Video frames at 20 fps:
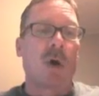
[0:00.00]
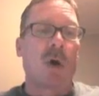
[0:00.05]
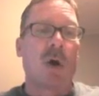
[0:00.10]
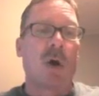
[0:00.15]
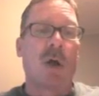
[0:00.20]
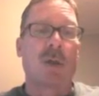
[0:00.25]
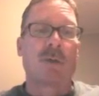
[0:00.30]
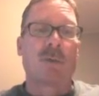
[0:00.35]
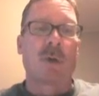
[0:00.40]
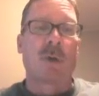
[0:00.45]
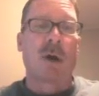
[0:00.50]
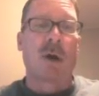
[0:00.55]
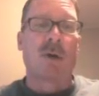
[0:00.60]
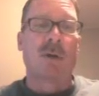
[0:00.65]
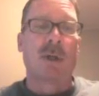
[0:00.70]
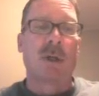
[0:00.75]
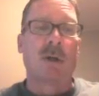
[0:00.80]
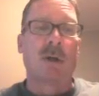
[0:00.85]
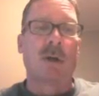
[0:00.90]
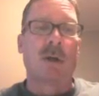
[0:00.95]
All
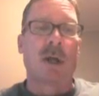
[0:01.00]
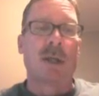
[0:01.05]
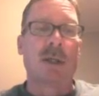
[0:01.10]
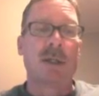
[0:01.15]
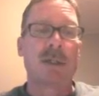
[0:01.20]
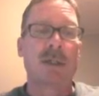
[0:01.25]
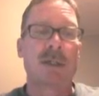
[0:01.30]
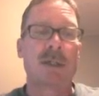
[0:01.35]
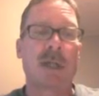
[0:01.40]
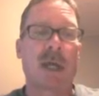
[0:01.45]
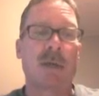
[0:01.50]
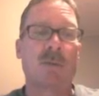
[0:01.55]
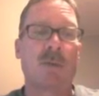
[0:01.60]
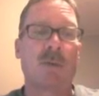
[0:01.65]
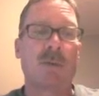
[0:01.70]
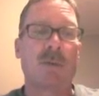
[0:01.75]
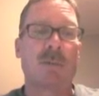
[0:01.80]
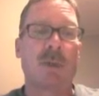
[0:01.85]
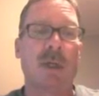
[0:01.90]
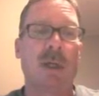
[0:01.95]
throughout here on this side
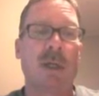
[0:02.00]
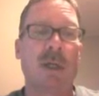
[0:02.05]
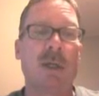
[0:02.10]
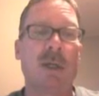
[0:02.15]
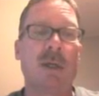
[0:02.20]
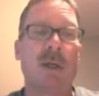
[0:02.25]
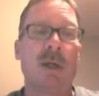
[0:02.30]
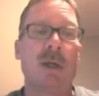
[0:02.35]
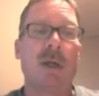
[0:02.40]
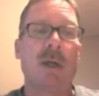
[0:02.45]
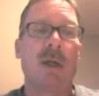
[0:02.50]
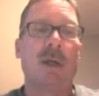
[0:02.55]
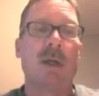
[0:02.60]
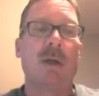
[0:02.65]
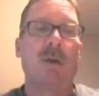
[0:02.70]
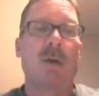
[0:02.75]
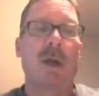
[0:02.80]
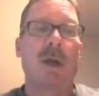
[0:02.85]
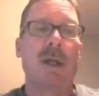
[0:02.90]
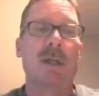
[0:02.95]
would be
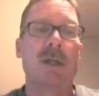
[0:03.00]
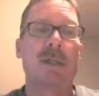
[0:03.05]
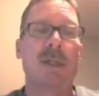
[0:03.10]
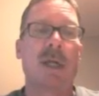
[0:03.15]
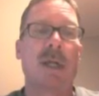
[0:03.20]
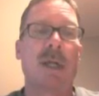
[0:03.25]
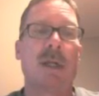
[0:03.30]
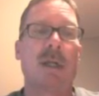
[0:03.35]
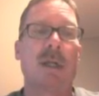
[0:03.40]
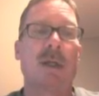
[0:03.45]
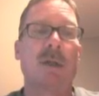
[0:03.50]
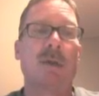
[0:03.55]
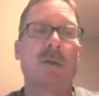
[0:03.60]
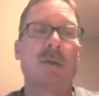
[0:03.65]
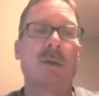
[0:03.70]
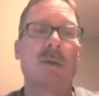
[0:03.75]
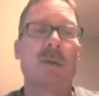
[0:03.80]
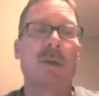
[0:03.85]
your ascending